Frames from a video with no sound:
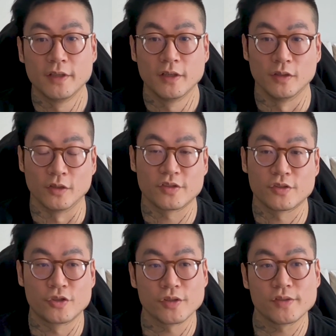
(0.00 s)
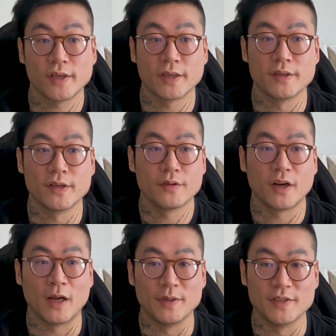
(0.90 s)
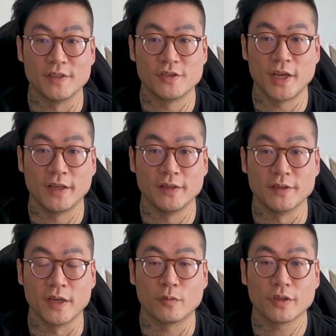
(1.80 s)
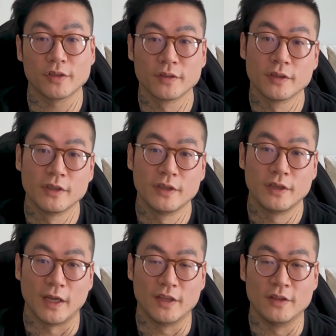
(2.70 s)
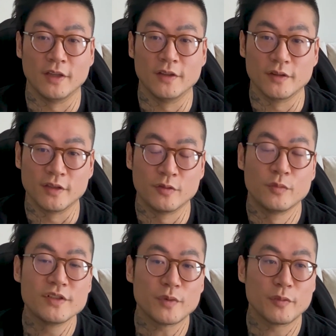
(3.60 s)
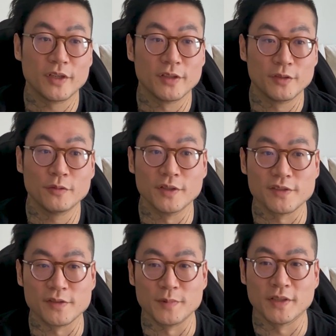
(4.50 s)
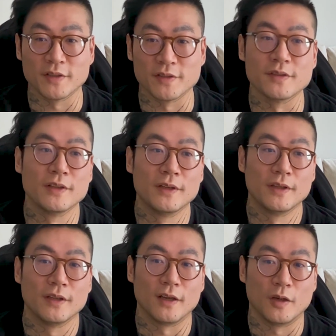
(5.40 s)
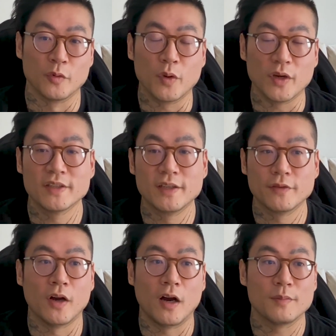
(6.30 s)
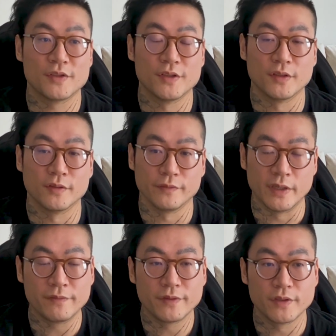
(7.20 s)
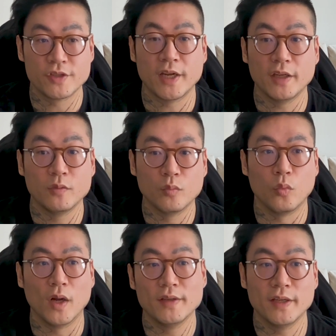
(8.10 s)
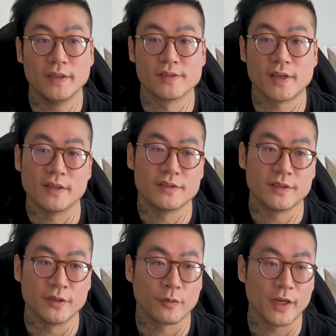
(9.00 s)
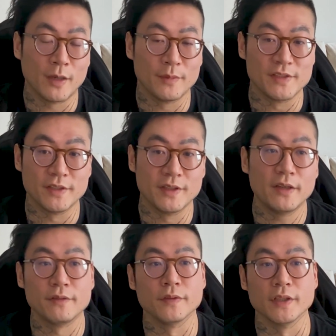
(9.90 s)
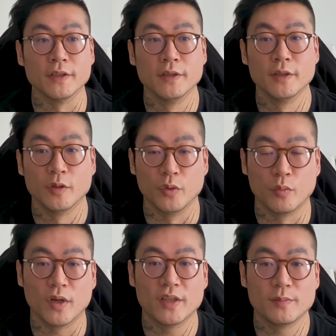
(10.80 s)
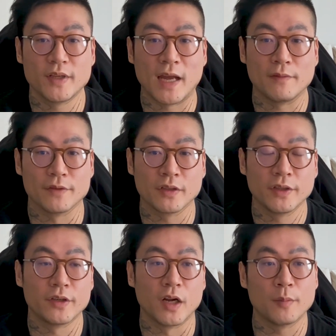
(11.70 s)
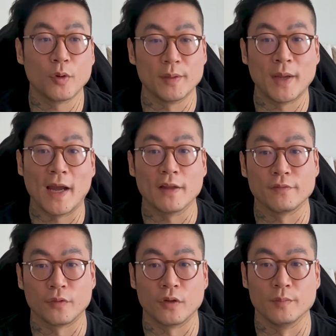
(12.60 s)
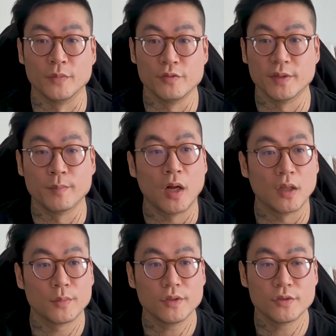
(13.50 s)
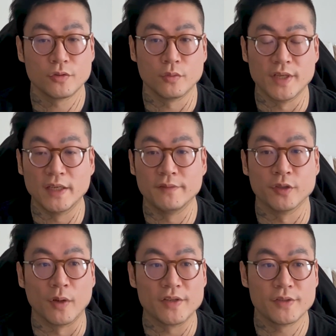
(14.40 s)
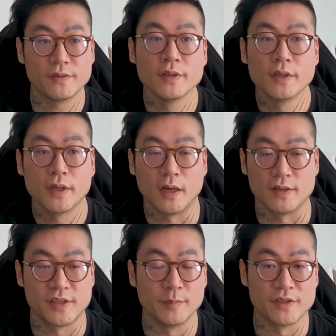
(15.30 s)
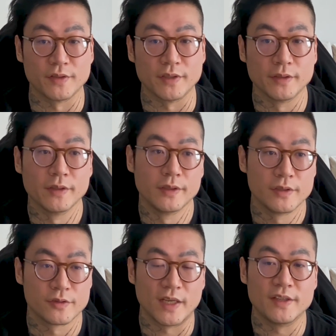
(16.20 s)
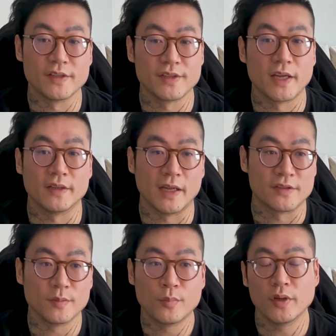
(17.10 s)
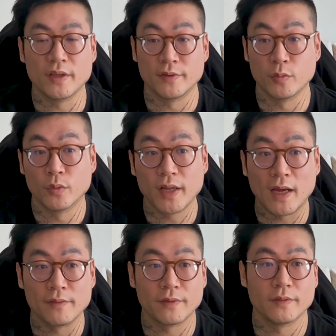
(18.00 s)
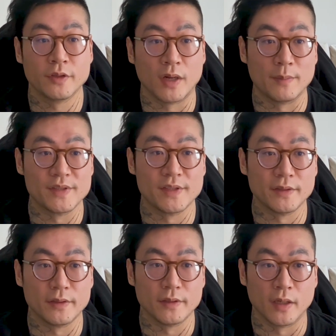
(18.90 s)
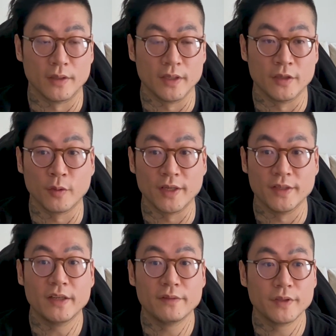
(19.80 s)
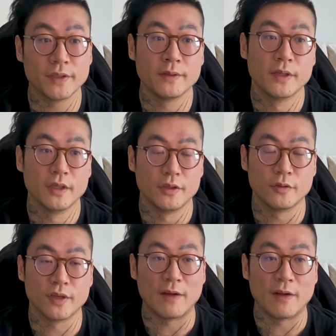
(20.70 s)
looks just like another IBC chain in the network. And the reason why we wanted to do this is because we wanted to give the option of if the chain one day decides to integrate IBC natively, we wanted them to have a clear upgrade path from using Polymer to a native integration seamlessly. So the idea is that at some point, if they were to have IBC integrated natively, you could have